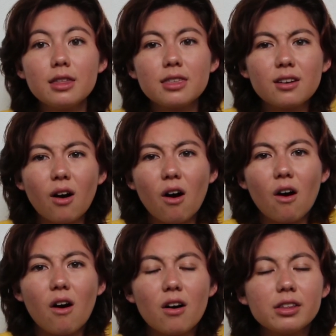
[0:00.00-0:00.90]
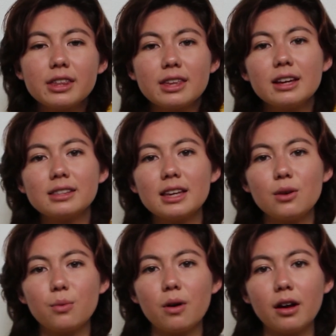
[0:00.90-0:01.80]
then all the things that
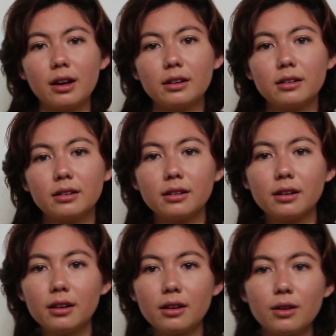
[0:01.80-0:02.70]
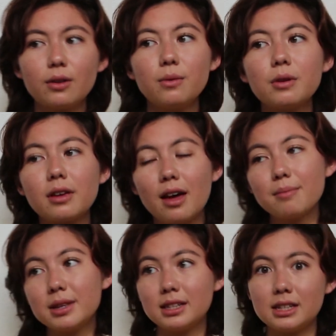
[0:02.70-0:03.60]
you want will
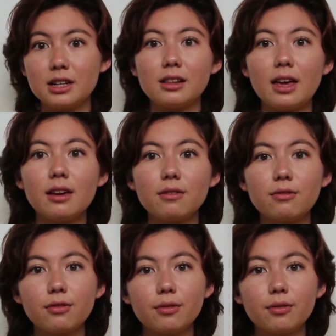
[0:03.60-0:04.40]
come into your life.